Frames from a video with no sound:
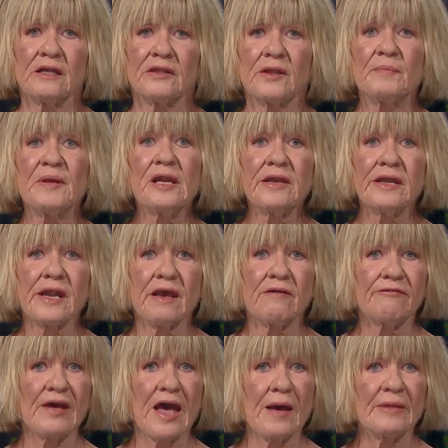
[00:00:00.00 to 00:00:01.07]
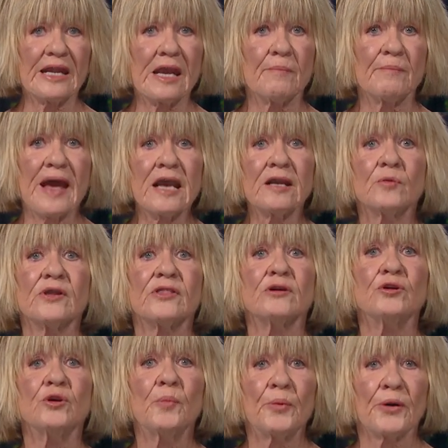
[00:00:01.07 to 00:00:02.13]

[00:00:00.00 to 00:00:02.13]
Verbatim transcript: the billionaire family are back with a new